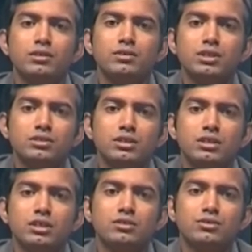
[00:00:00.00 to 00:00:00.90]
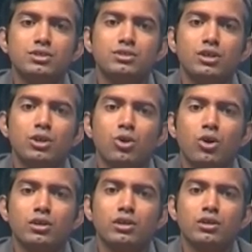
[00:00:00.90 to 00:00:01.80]
the recent interest in
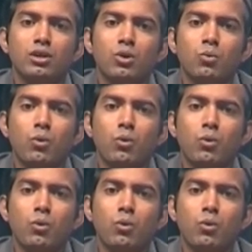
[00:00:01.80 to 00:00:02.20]
logging